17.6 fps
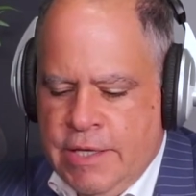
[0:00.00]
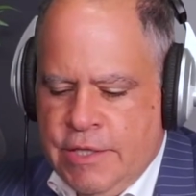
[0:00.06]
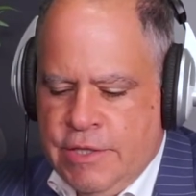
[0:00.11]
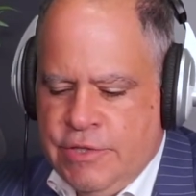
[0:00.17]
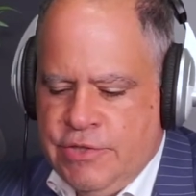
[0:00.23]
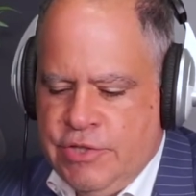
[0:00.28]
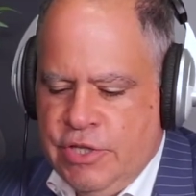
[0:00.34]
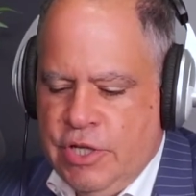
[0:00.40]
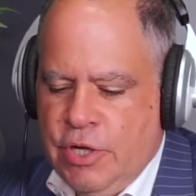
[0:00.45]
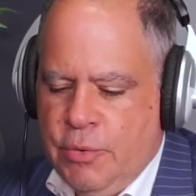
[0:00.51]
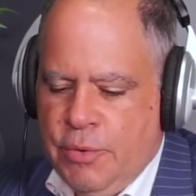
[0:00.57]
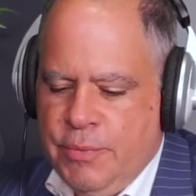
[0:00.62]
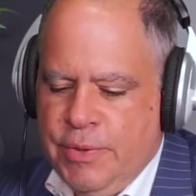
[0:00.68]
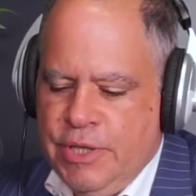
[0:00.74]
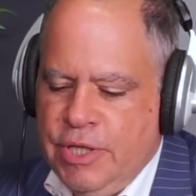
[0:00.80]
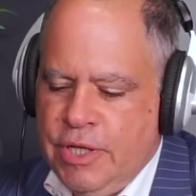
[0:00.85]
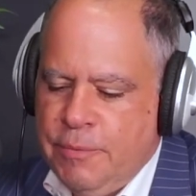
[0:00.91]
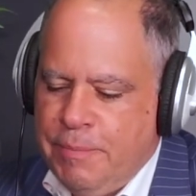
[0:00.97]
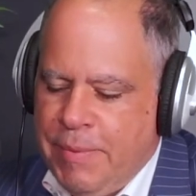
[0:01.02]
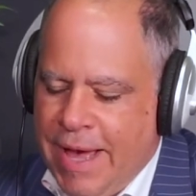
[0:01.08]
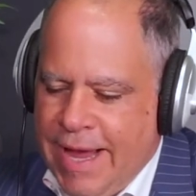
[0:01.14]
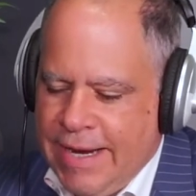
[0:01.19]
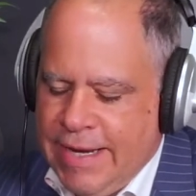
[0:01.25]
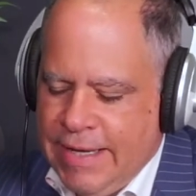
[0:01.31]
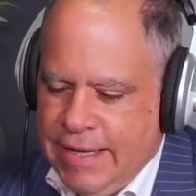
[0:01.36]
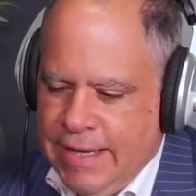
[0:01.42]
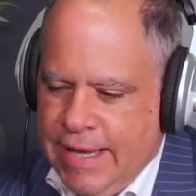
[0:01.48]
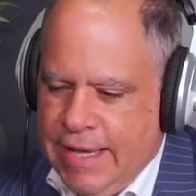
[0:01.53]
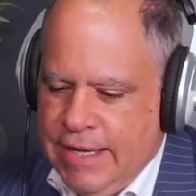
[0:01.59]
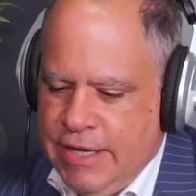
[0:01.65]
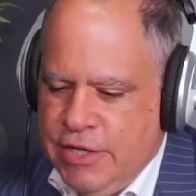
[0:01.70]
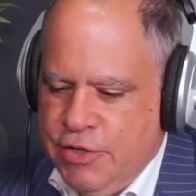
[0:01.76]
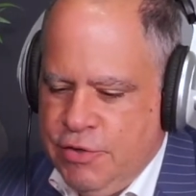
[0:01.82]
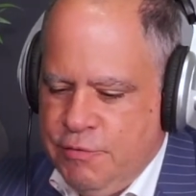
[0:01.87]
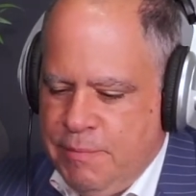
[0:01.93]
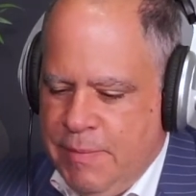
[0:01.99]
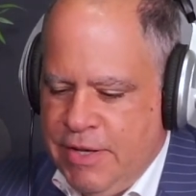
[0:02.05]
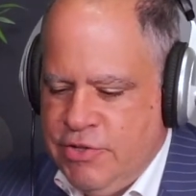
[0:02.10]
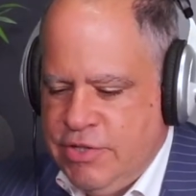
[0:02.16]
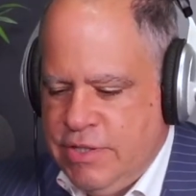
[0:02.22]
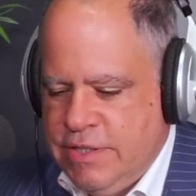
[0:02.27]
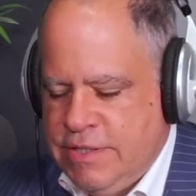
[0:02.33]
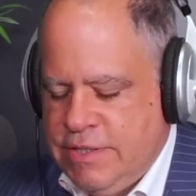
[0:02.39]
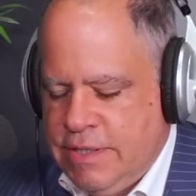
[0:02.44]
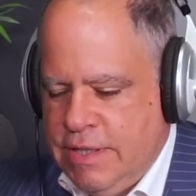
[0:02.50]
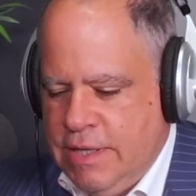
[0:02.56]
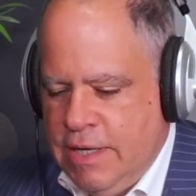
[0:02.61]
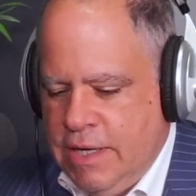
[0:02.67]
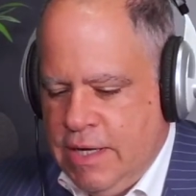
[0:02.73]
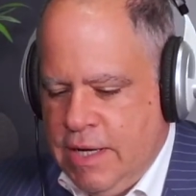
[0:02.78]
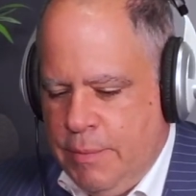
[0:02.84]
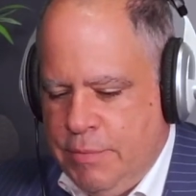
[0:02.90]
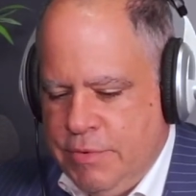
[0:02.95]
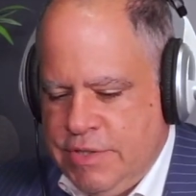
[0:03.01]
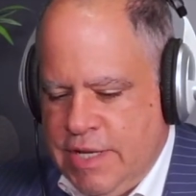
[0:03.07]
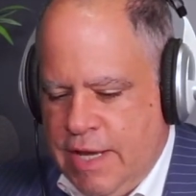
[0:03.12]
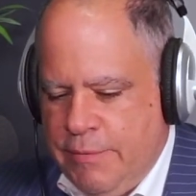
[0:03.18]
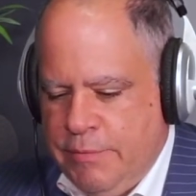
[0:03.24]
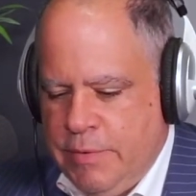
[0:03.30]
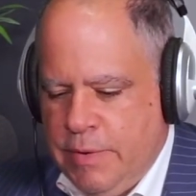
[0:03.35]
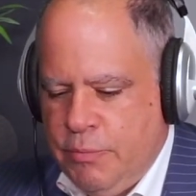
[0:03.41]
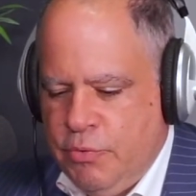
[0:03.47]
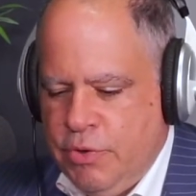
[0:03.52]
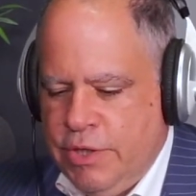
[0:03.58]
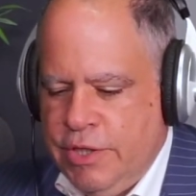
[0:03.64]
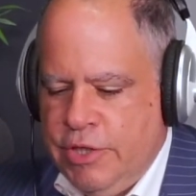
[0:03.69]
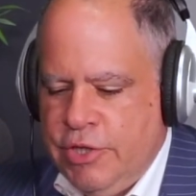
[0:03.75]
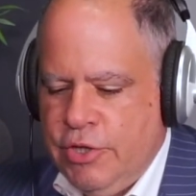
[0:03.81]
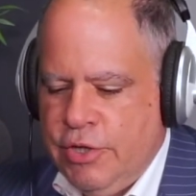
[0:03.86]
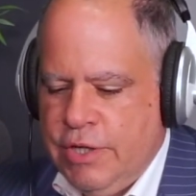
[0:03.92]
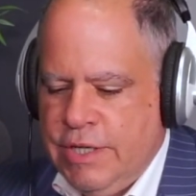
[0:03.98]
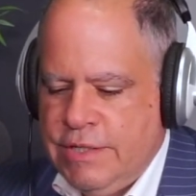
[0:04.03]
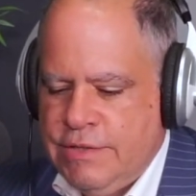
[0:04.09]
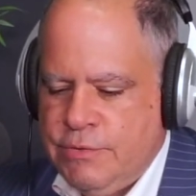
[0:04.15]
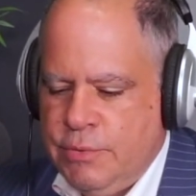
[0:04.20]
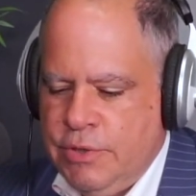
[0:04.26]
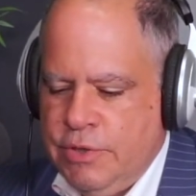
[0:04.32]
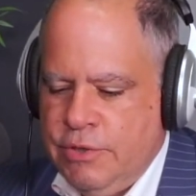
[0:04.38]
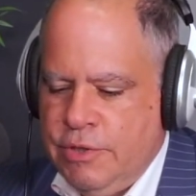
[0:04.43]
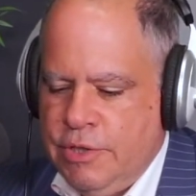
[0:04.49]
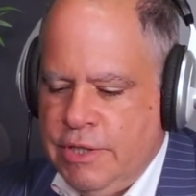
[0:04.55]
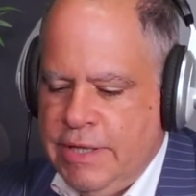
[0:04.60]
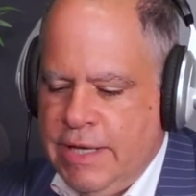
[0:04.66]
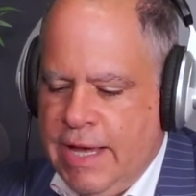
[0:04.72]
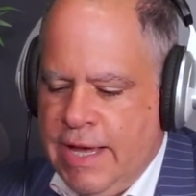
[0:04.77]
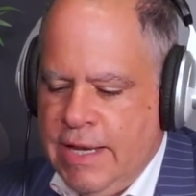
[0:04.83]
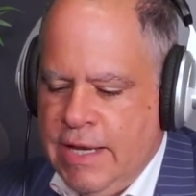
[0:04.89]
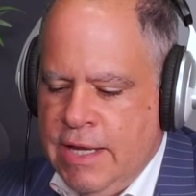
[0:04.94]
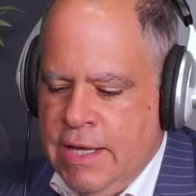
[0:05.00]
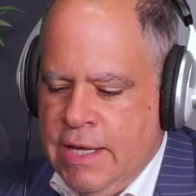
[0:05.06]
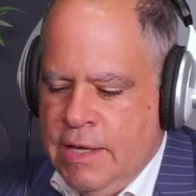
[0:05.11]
So, when we look back again, and you've mentioned this a couple of times, and I'm really curious, when you look at